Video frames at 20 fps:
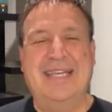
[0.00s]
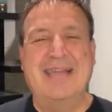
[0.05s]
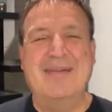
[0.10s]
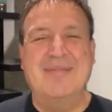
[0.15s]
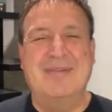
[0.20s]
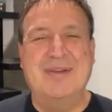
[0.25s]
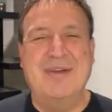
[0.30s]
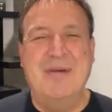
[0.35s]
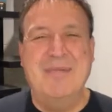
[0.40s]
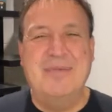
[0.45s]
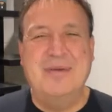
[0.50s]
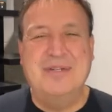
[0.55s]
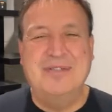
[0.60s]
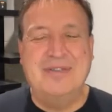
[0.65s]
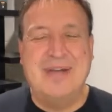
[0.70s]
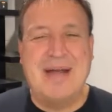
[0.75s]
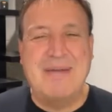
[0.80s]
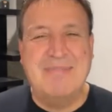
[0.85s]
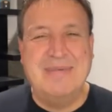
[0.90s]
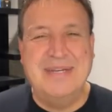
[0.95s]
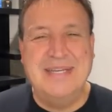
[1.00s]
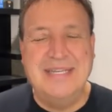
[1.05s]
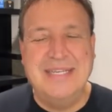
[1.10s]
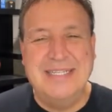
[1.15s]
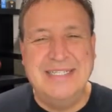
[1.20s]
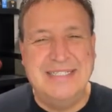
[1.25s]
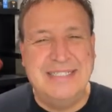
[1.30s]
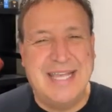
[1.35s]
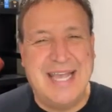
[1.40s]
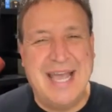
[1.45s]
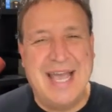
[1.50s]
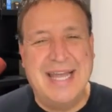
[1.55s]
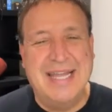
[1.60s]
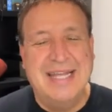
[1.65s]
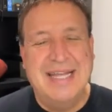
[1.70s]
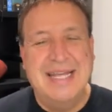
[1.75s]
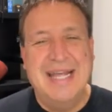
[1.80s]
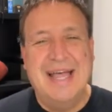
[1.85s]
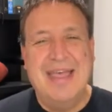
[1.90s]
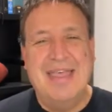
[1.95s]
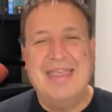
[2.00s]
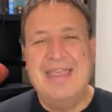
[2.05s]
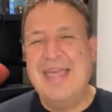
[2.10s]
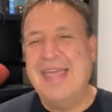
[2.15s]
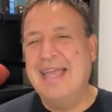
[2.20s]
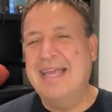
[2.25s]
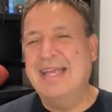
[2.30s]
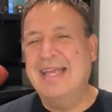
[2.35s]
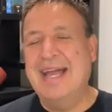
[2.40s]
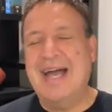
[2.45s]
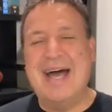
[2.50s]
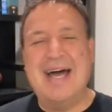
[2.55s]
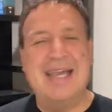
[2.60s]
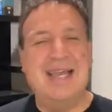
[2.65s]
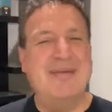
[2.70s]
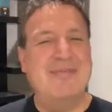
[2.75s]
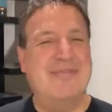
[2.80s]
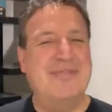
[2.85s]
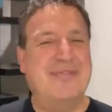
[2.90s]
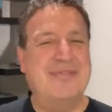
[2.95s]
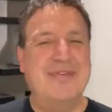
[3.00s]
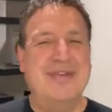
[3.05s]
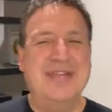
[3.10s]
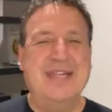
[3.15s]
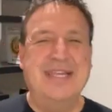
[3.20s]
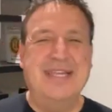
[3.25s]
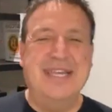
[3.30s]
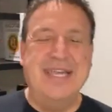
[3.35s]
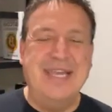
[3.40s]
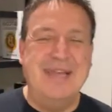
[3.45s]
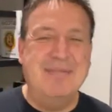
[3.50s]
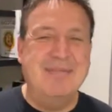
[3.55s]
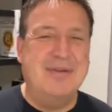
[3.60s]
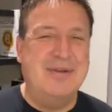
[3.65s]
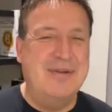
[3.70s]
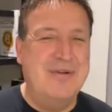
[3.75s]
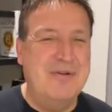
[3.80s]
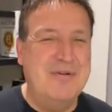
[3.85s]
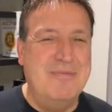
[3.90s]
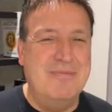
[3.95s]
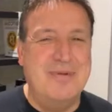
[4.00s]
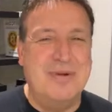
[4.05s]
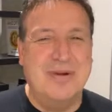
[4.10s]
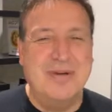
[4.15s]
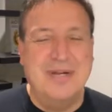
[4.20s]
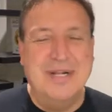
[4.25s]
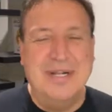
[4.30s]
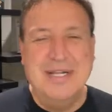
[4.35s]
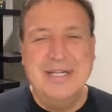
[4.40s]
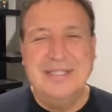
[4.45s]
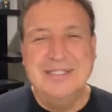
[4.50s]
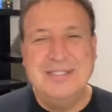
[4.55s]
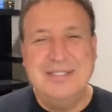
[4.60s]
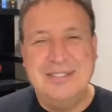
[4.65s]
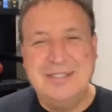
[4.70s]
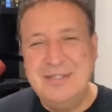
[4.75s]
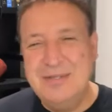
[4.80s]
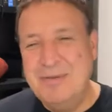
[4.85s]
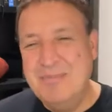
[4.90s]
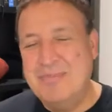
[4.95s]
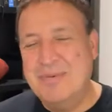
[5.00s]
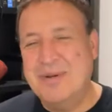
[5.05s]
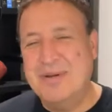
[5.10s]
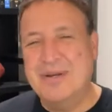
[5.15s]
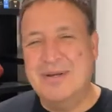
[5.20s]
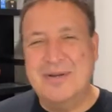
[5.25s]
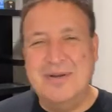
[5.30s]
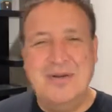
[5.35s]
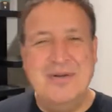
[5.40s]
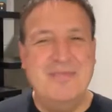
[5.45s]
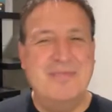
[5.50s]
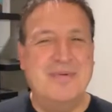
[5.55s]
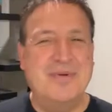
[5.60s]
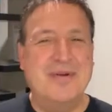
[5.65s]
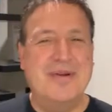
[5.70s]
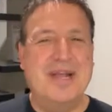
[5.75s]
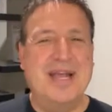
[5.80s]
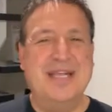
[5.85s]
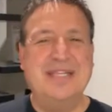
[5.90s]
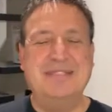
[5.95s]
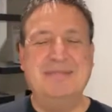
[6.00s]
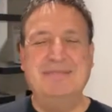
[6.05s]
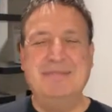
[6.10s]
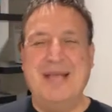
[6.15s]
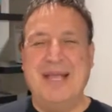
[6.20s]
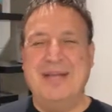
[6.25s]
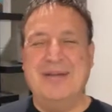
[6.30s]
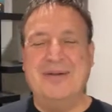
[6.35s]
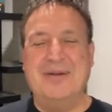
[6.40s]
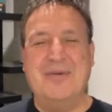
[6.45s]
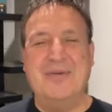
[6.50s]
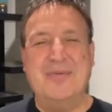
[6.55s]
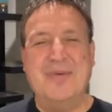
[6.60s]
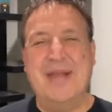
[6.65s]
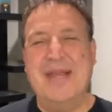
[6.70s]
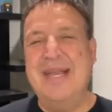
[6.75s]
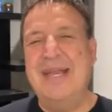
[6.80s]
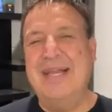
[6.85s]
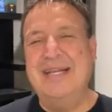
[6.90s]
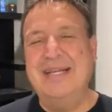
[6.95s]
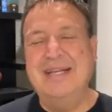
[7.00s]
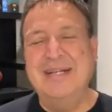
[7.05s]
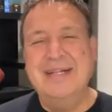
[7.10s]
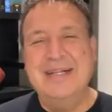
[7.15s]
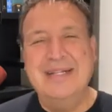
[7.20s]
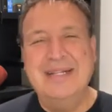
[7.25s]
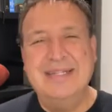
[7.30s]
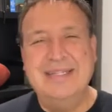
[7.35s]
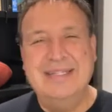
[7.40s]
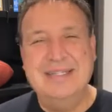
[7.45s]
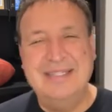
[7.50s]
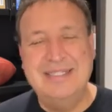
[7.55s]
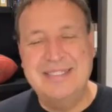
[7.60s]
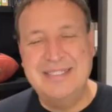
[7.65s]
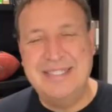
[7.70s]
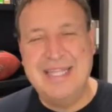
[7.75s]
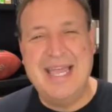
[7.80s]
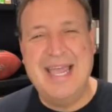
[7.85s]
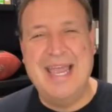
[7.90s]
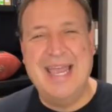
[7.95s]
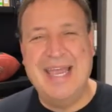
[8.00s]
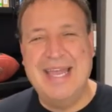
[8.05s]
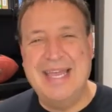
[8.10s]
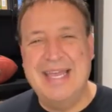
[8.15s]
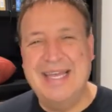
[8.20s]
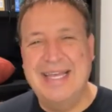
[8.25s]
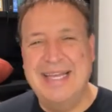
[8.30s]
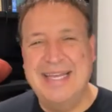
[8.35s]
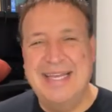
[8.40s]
Kim Cooper, drop it in the chat. Thank God I'm free. Kim Cooper, Super Cooper, has made her way this day.